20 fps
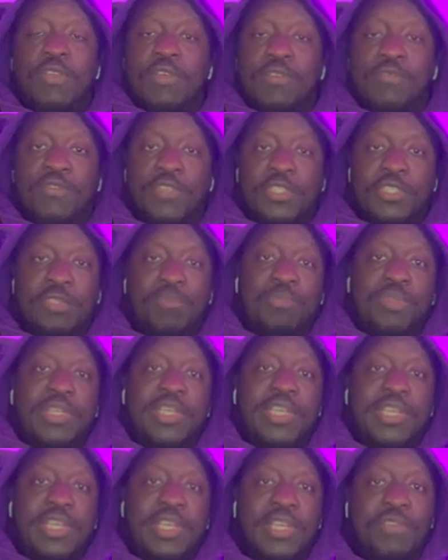for
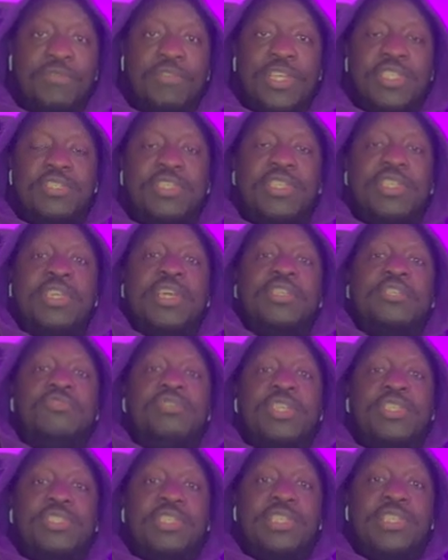simply investing and
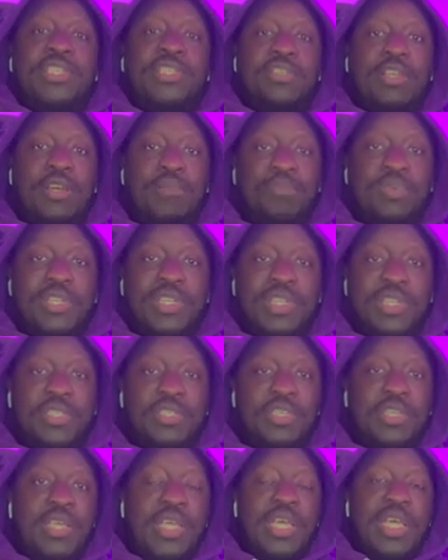trusting these companies,
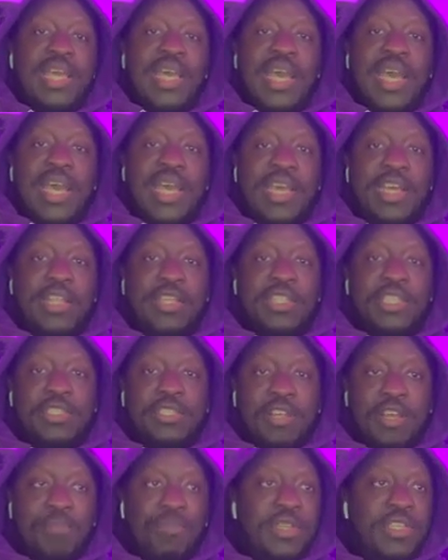and these
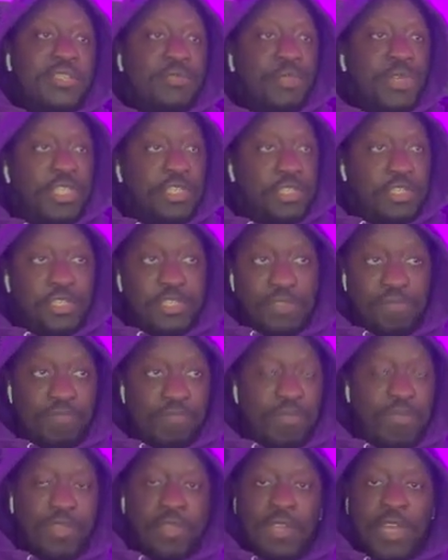companies which
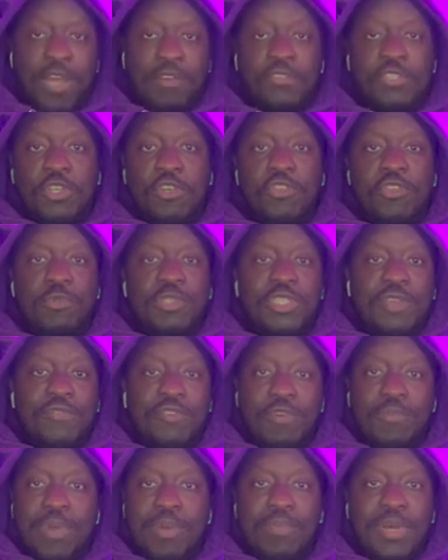I've shown you, which I've
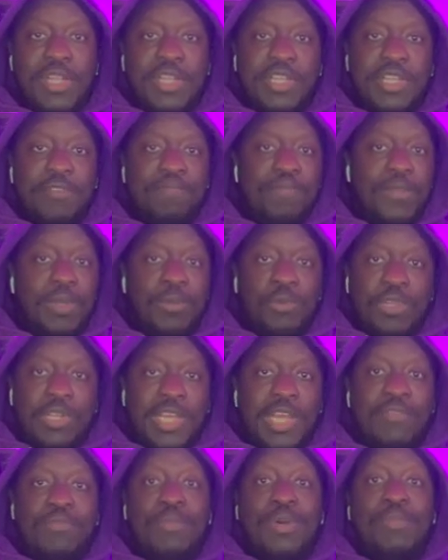got my money in, I'm going to
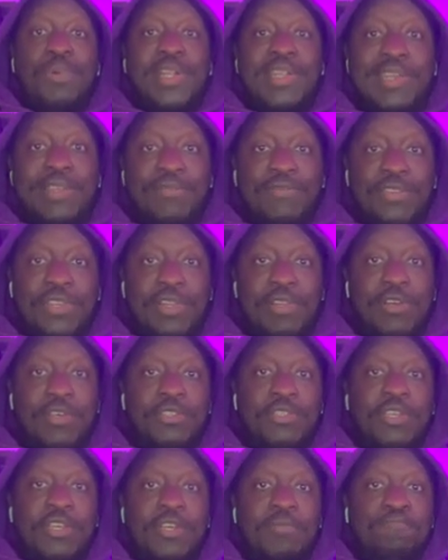have my money in for the long
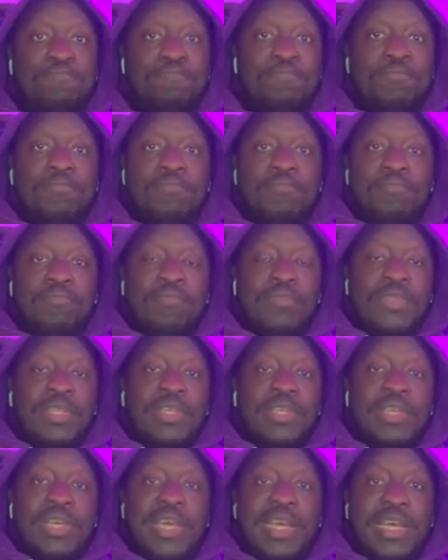term.
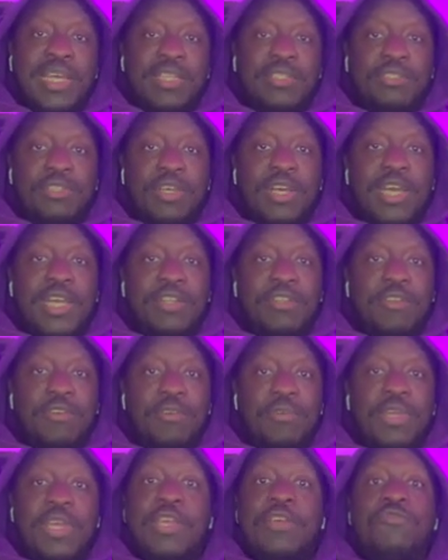And I
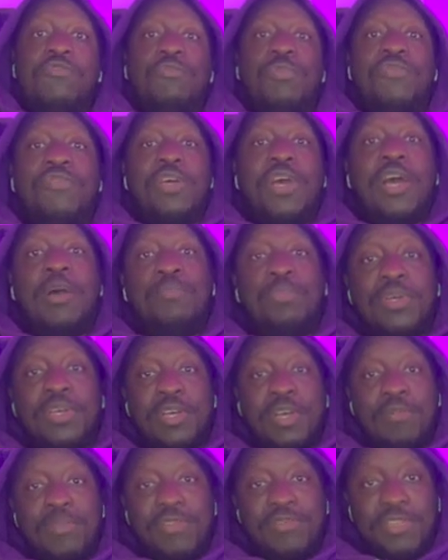know even with the up and
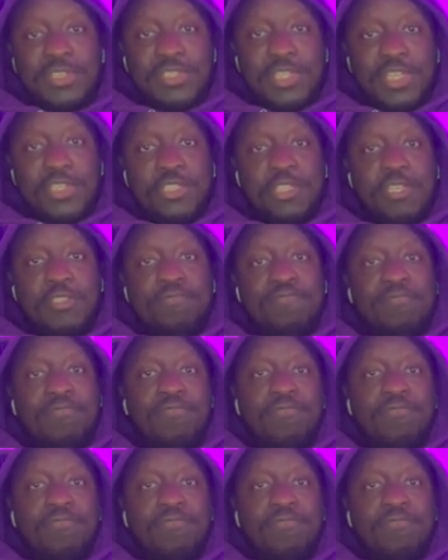coming recession,